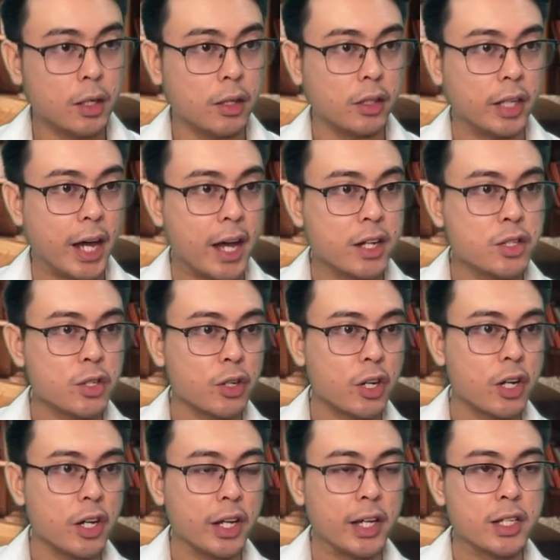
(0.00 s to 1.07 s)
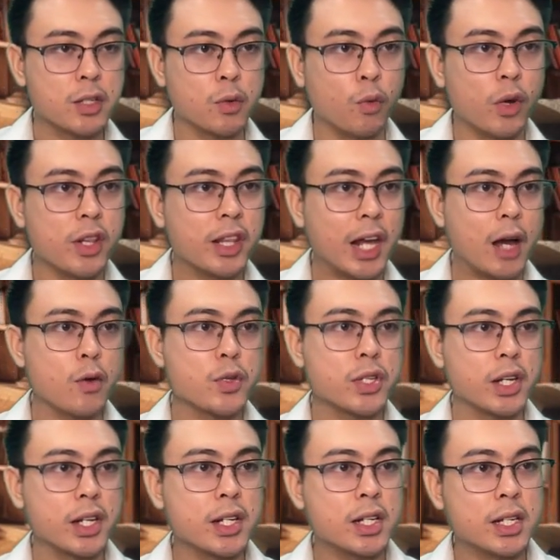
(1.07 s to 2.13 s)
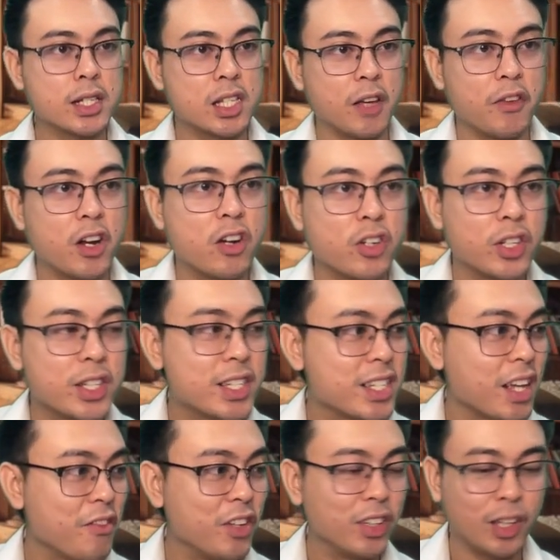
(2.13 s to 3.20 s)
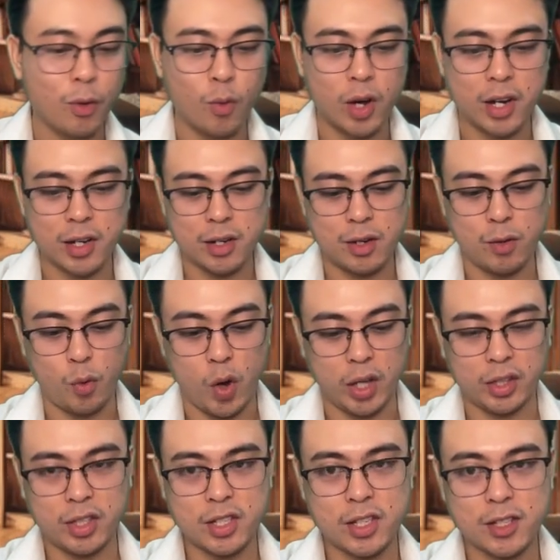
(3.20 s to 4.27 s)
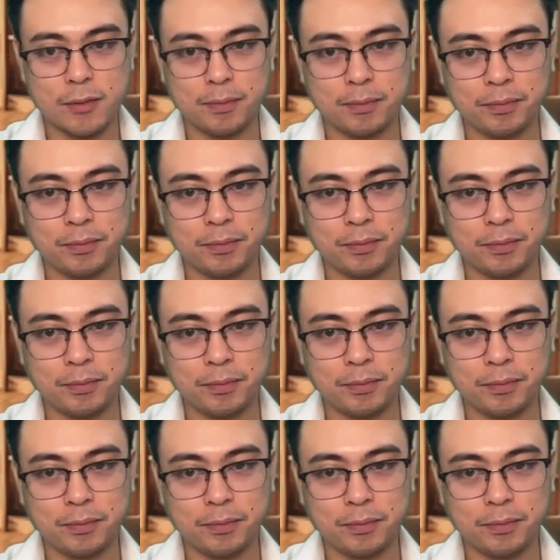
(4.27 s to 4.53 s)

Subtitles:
The answer is 1,771 watts.